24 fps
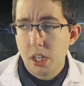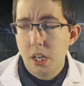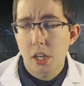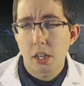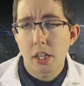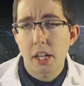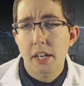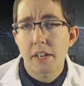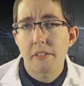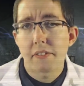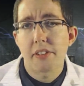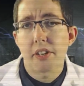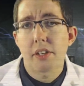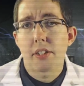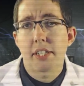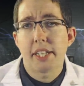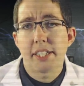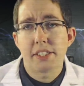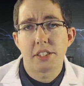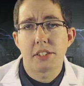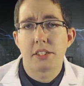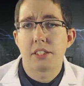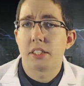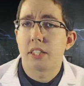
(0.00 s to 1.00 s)
A lot of their
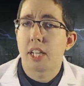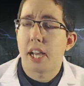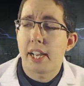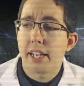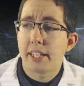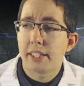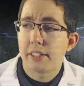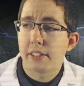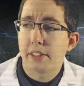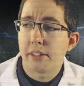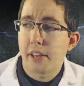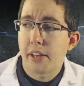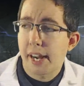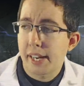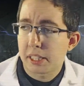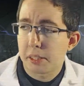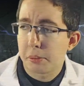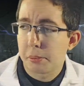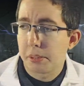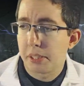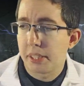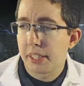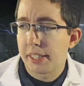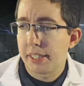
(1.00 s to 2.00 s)
legends tie into their
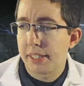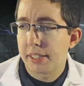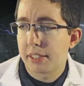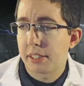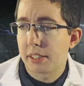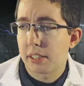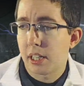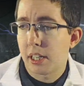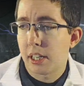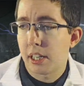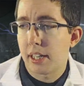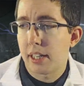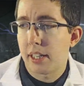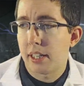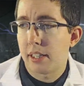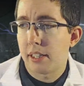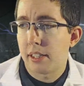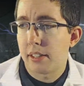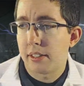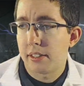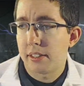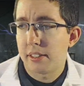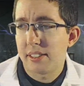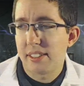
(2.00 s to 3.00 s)
expertise.
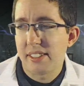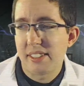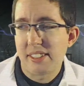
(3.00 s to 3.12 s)
SRAM,